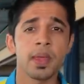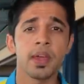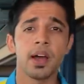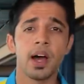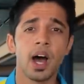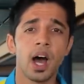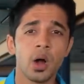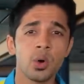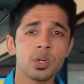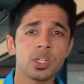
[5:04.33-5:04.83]

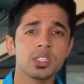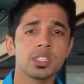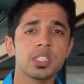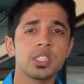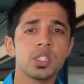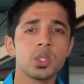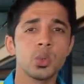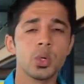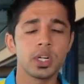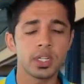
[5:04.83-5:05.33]
How does it
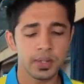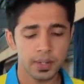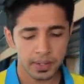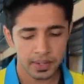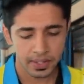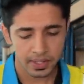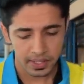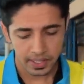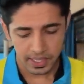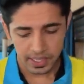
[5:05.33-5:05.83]
do it?
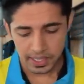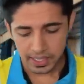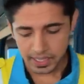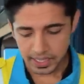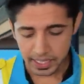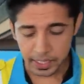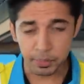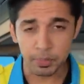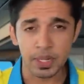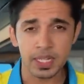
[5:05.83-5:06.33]

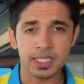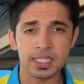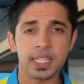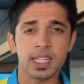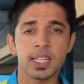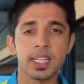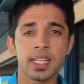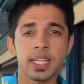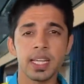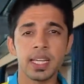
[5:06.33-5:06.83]
It
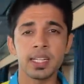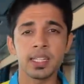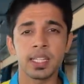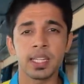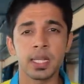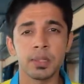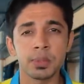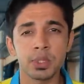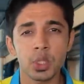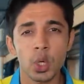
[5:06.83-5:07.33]
basically
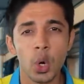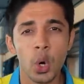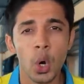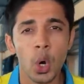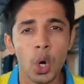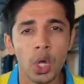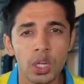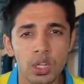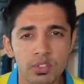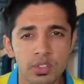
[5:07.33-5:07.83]
encrypts
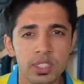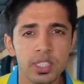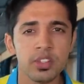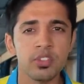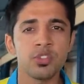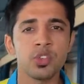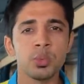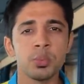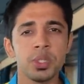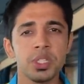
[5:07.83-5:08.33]
all of the
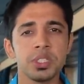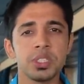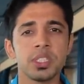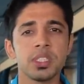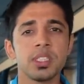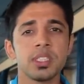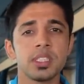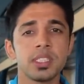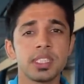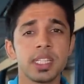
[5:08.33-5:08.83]

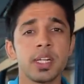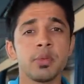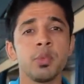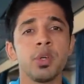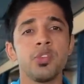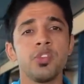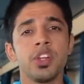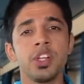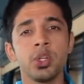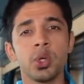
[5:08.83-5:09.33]
information sent
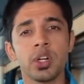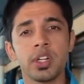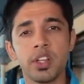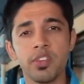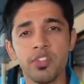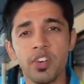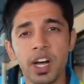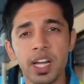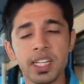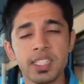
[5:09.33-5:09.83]
between your
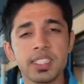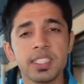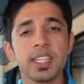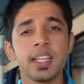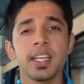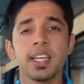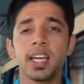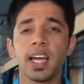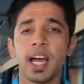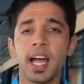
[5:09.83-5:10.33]
device
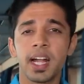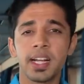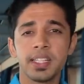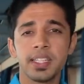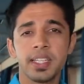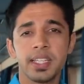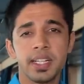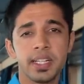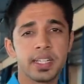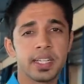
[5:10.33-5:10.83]
and
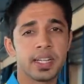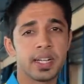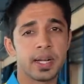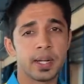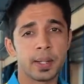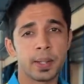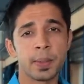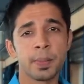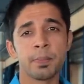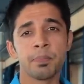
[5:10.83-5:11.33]
the
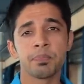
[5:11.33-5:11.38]
internet.